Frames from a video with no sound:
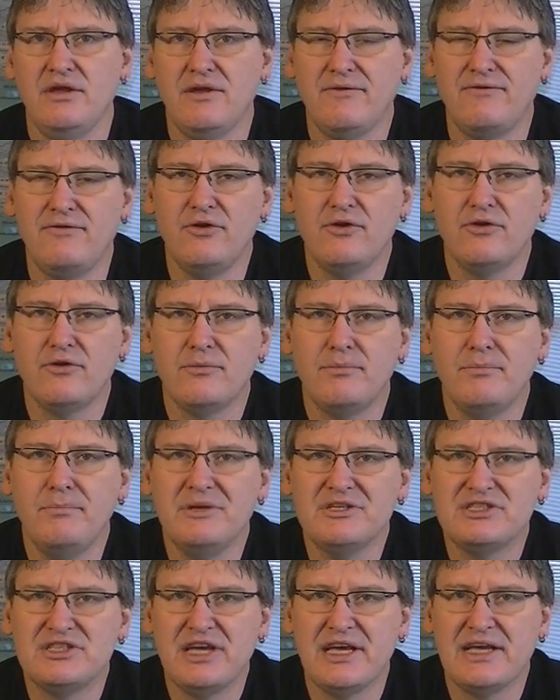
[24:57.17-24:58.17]
If you're
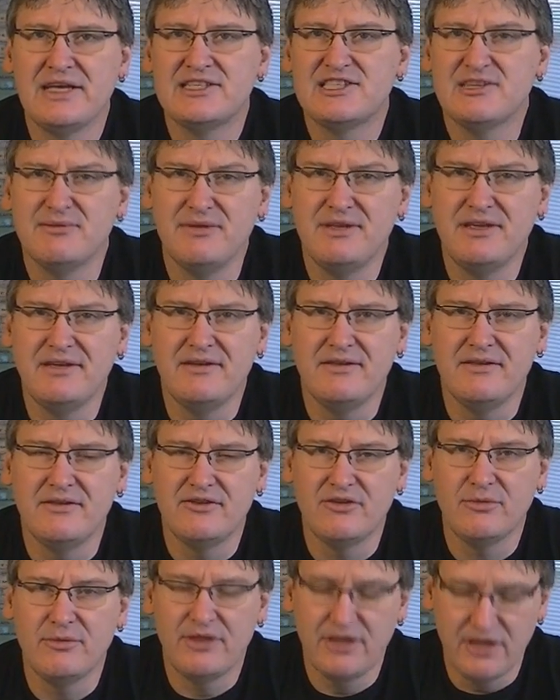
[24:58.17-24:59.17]
missing some
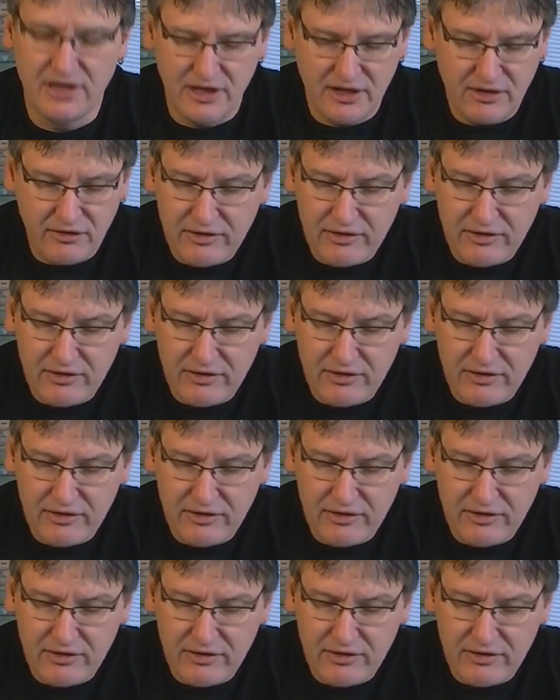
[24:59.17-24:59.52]
of the